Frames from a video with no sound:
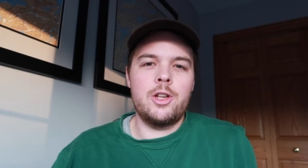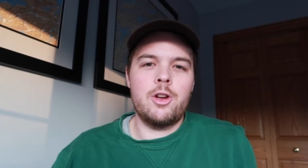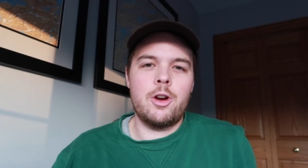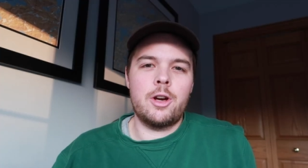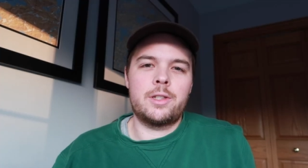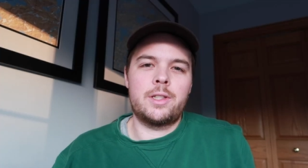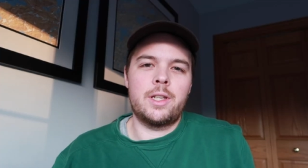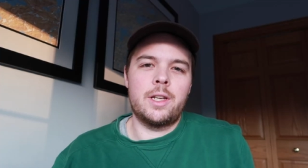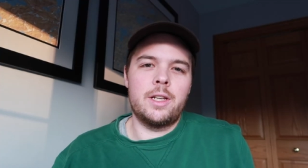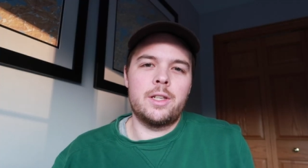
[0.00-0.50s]
in New
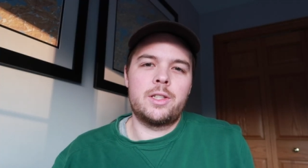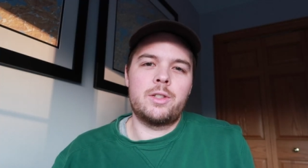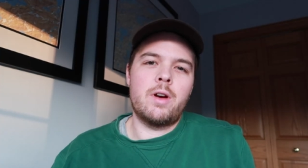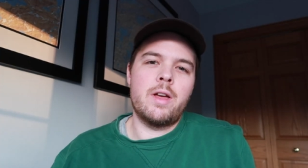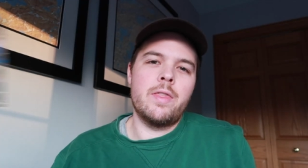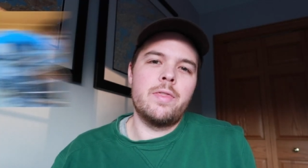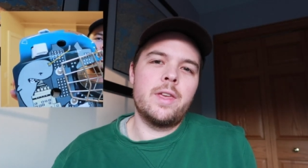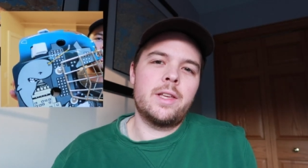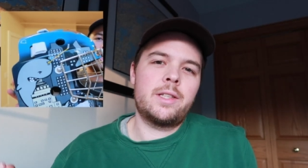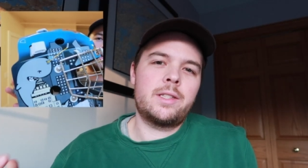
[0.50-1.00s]
York City, so
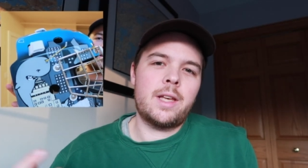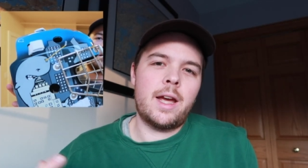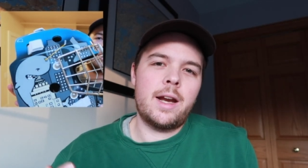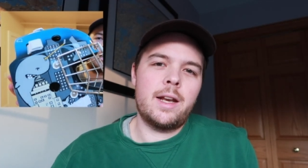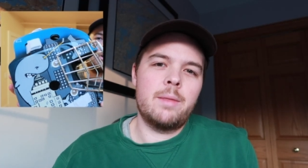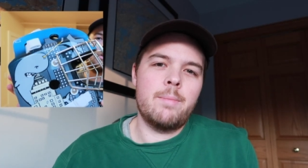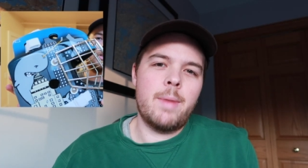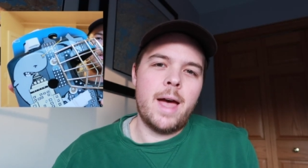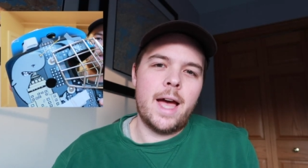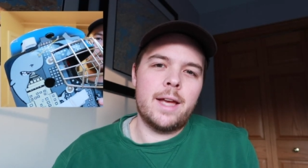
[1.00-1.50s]
on this side
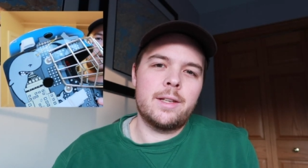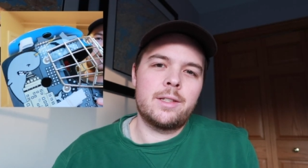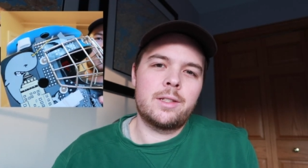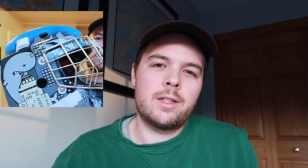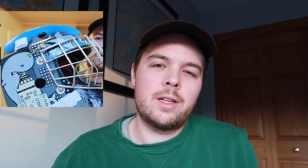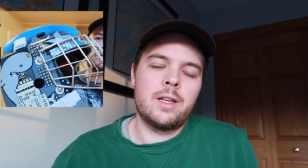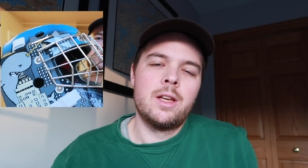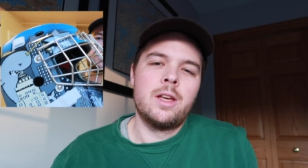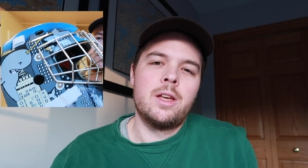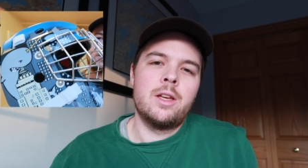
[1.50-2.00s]
of the
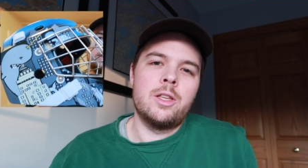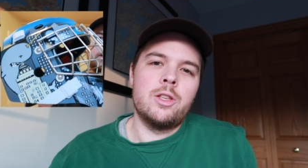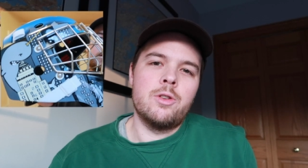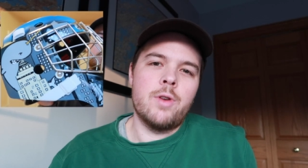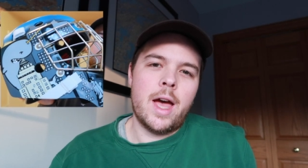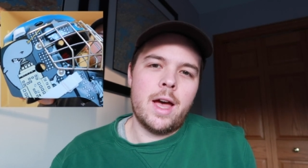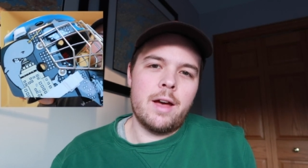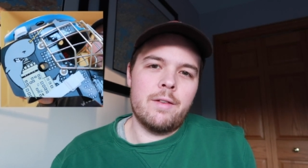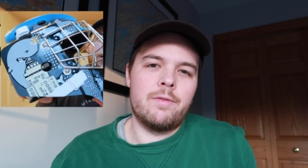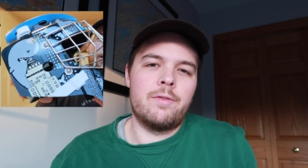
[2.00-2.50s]
mask, you
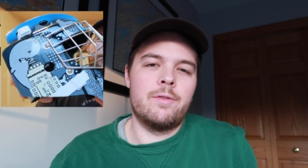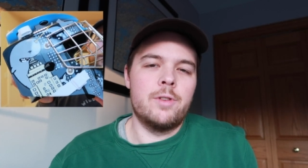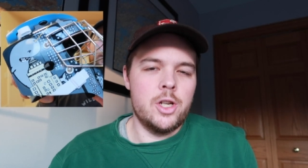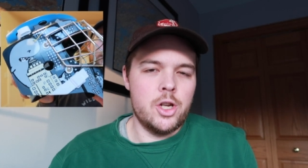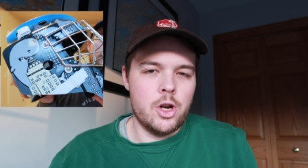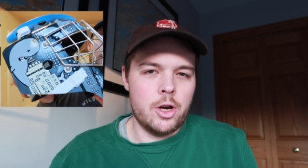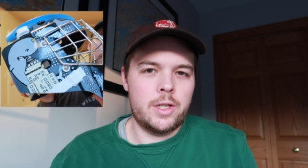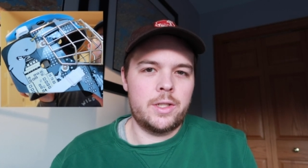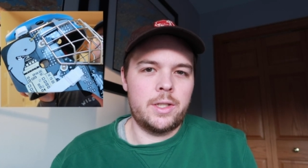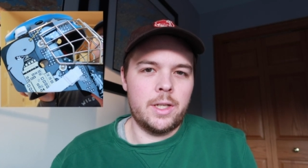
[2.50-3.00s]
have New
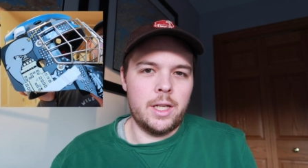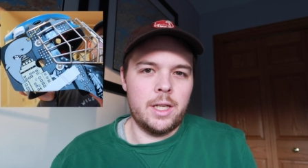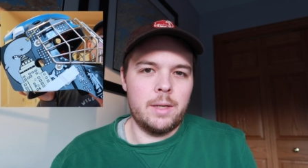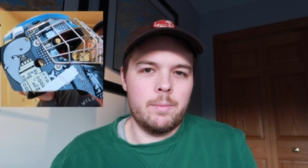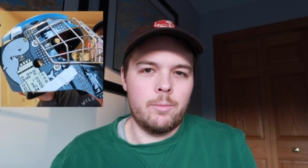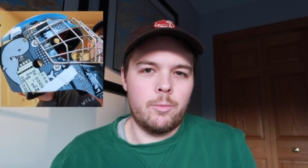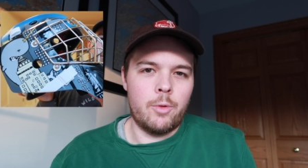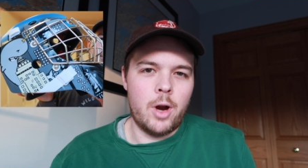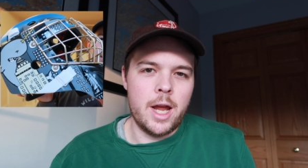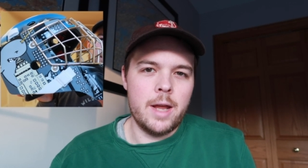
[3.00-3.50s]
York
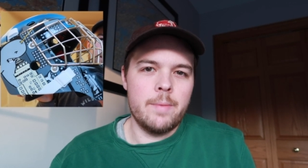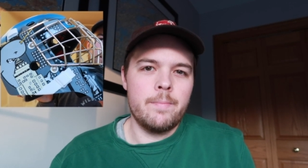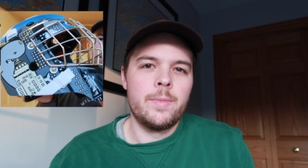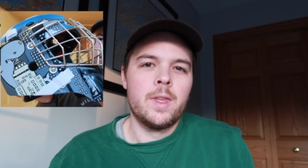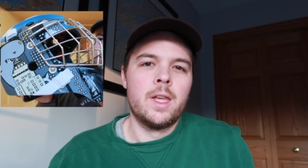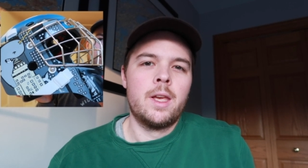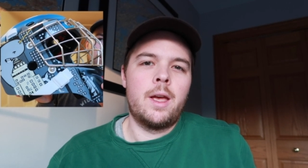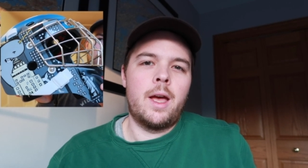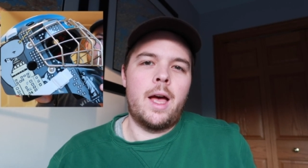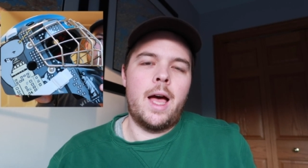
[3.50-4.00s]
City, right?
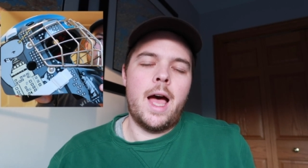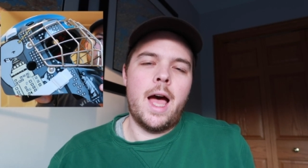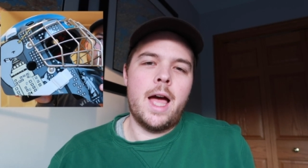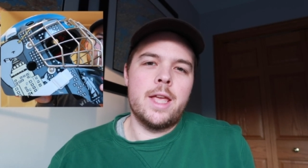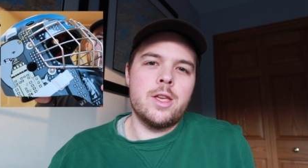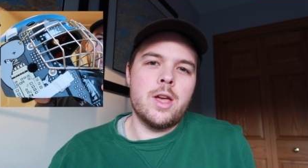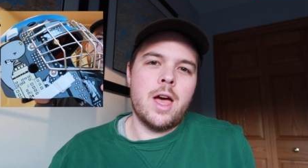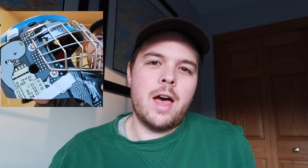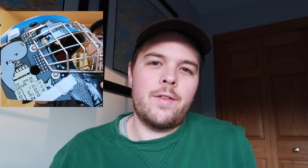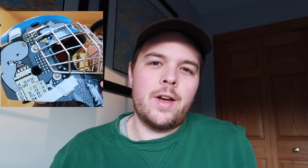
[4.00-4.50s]
Uh,
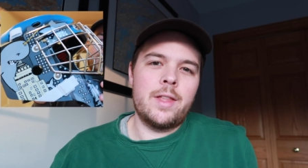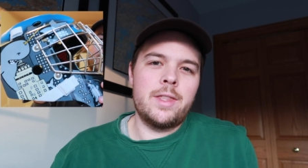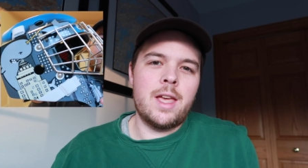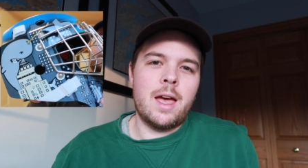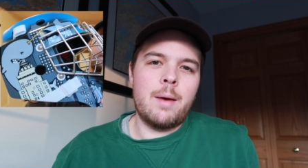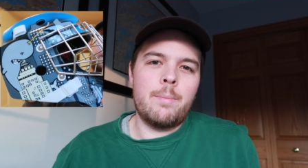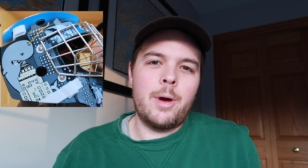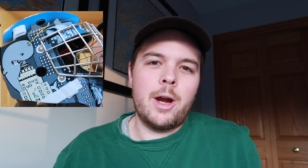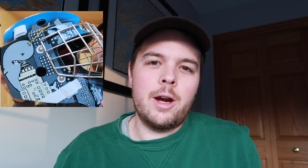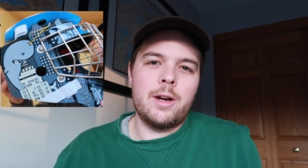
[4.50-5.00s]
you have on the
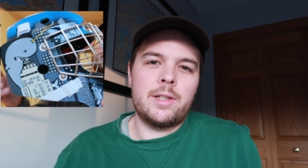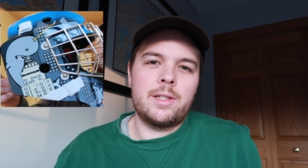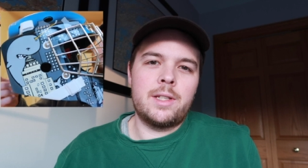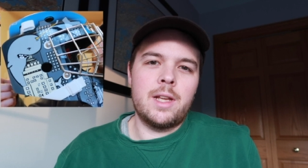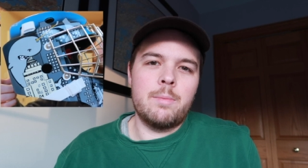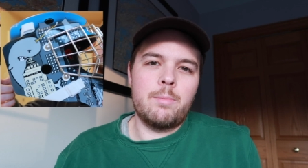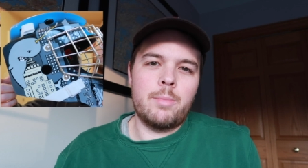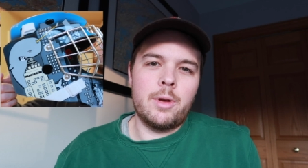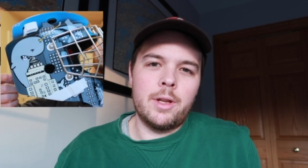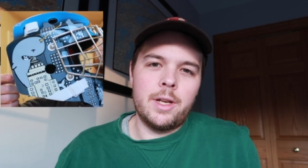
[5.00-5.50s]
Empire
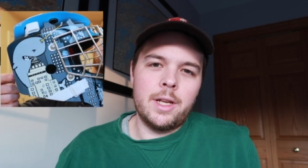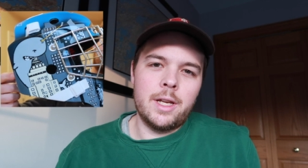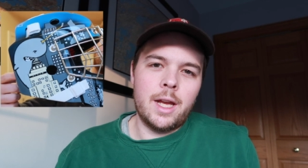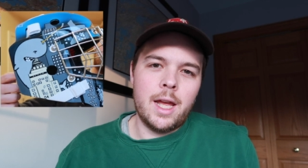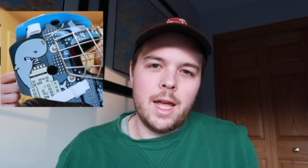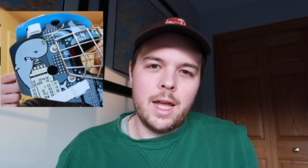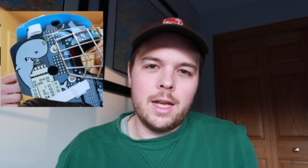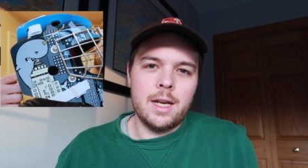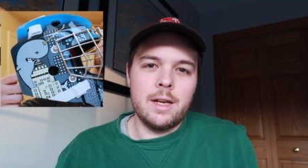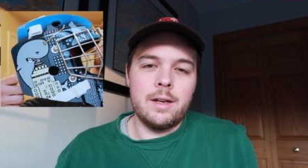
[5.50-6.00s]
State Building
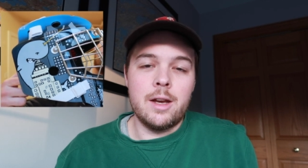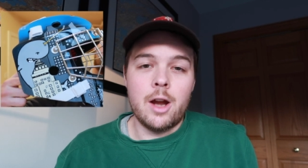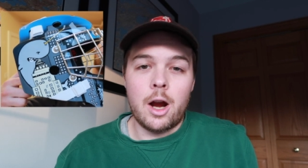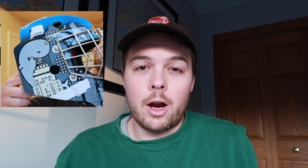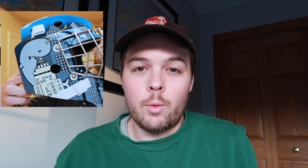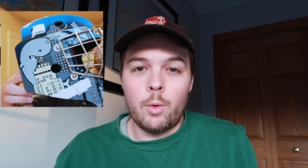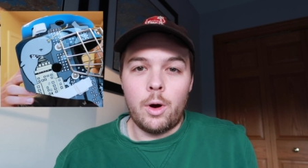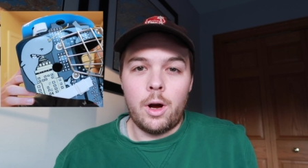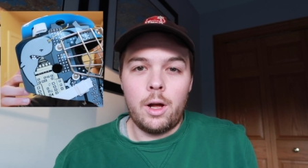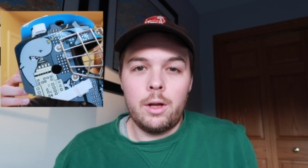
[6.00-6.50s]
a
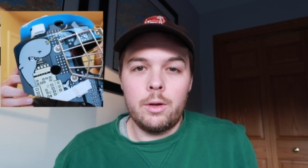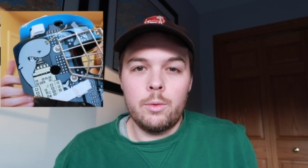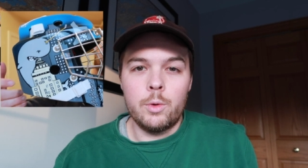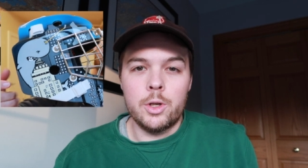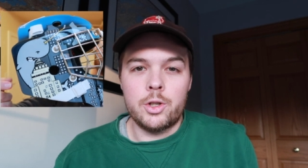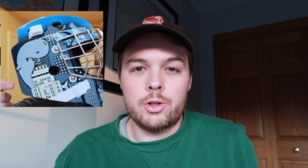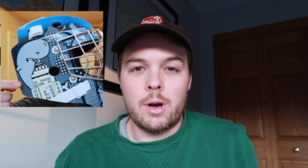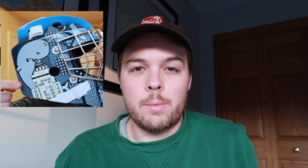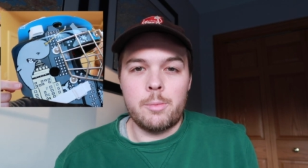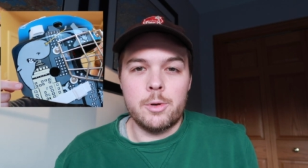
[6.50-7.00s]
narwhal,
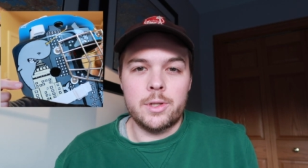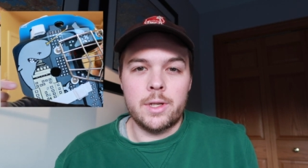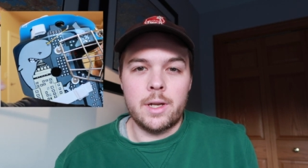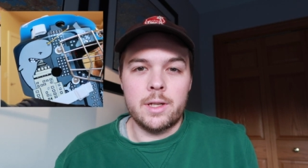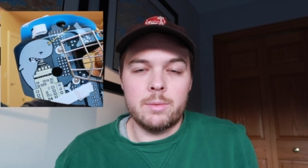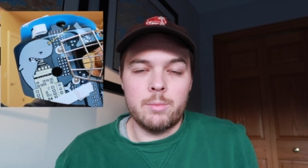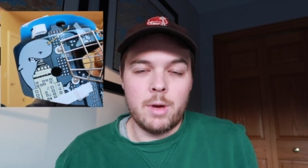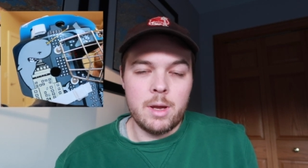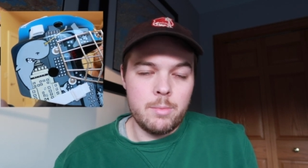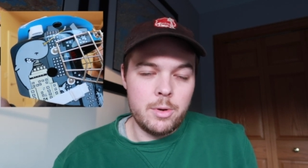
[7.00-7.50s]
which
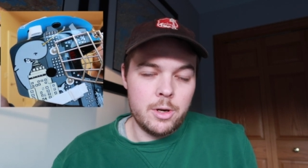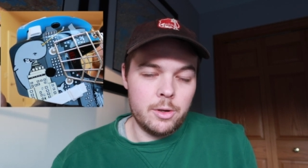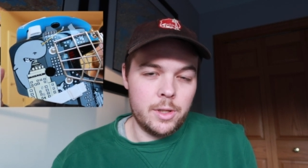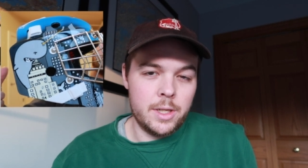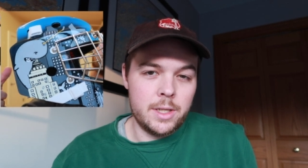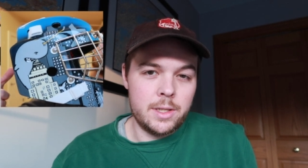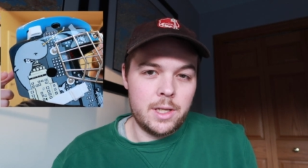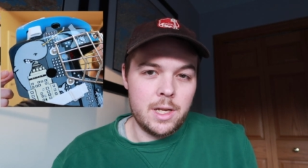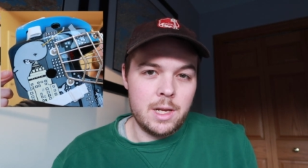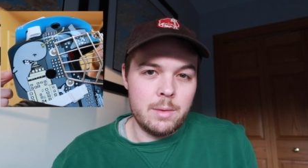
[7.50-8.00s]
represents my beer
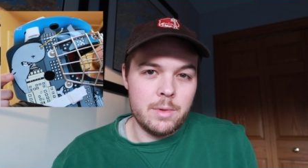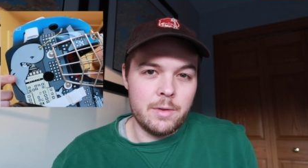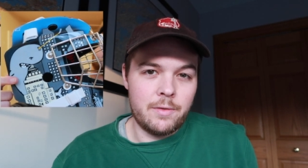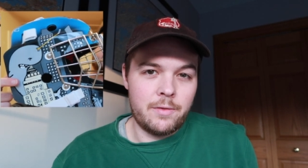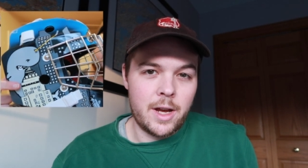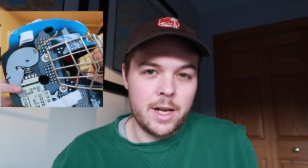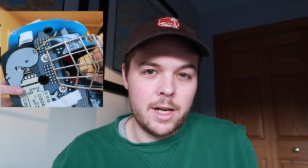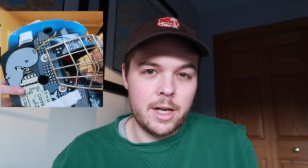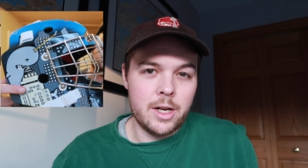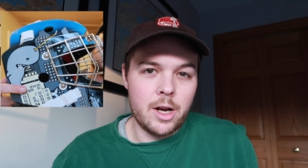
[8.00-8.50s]
league team, the
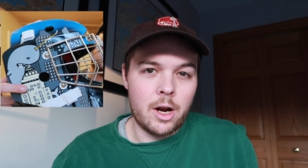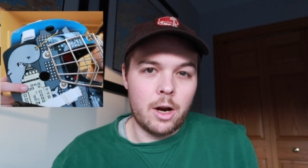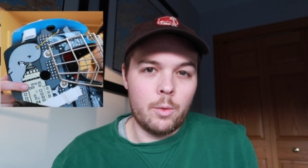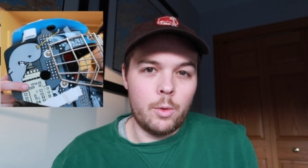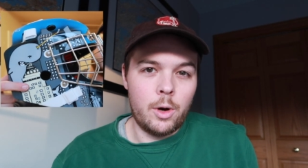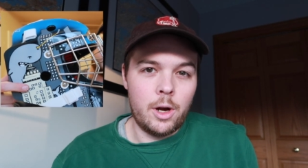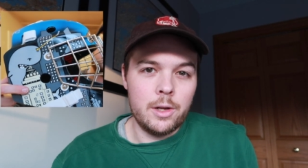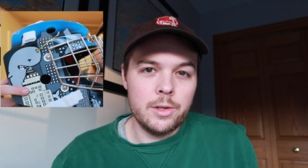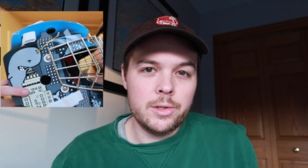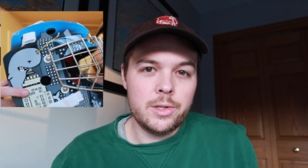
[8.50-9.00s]
Fighting
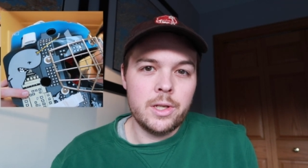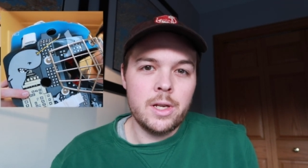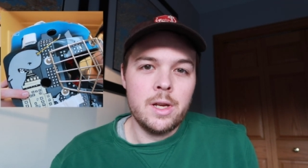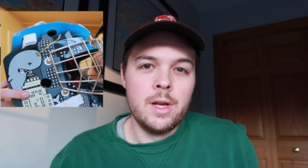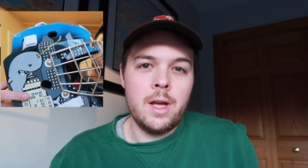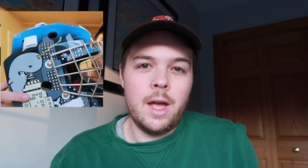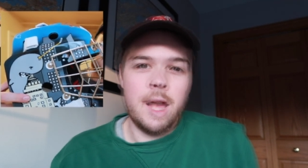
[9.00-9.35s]
Narwhals.